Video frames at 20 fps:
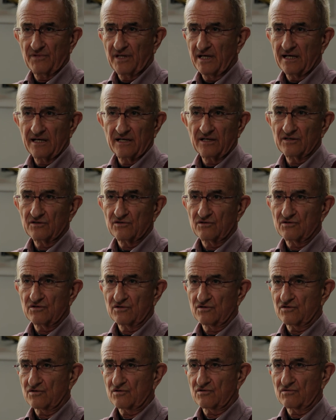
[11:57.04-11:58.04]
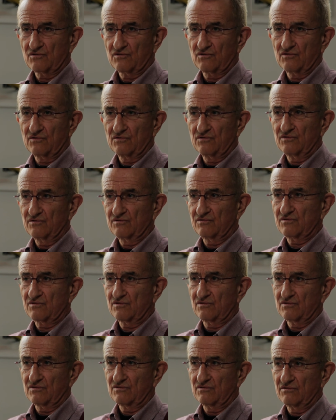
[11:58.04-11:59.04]
there just to
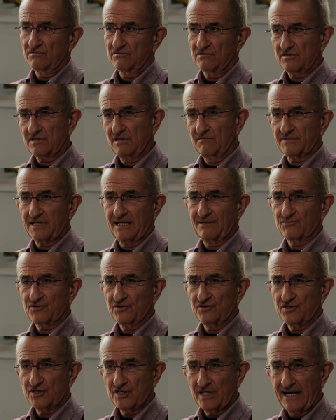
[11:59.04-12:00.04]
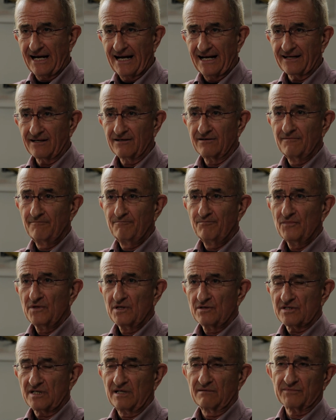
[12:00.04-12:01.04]
sometimes to drag,
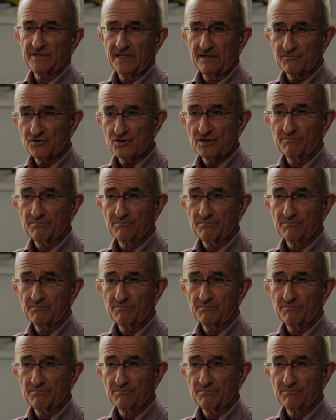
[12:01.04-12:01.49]
sometimes to